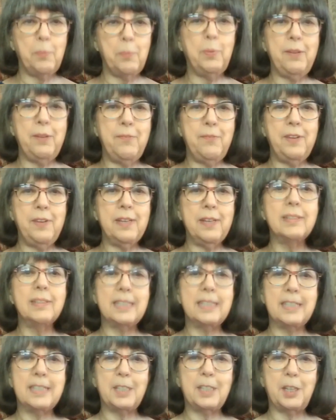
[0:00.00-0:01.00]
but we
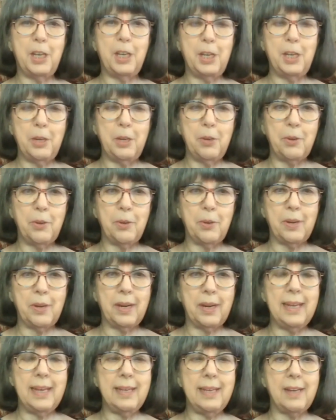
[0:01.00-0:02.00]
feel
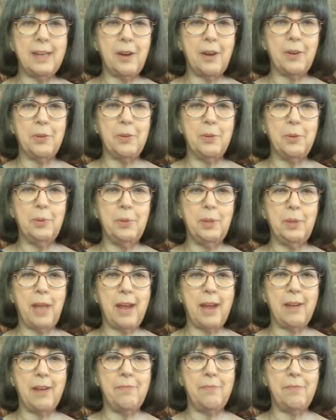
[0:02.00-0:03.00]
secure in our new
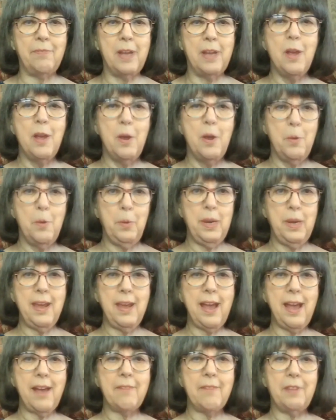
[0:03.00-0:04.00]
life.
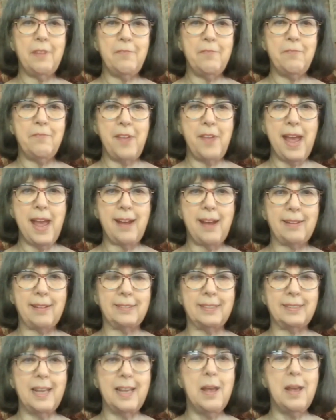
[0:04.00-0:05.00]
We have, in fact,
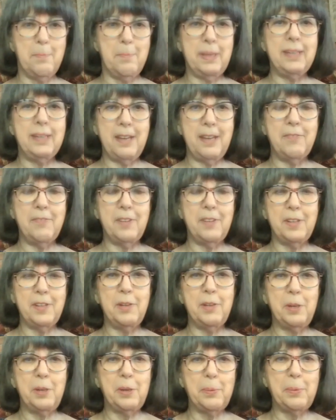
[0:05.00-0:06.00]
been
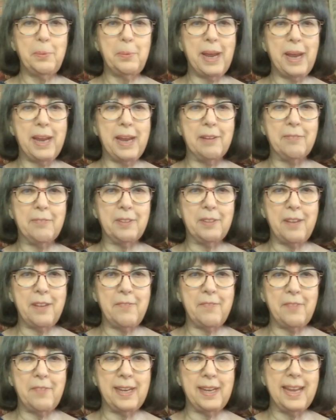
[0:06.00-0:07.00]
given a new way of
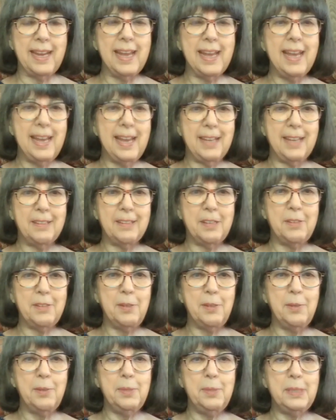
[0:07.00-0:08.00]
living and
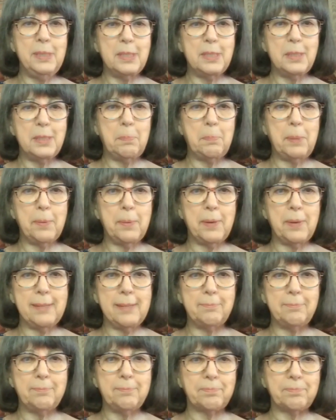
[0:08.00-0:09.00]
a new
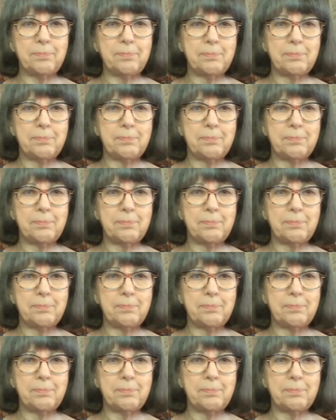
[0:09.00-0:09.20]
spirit.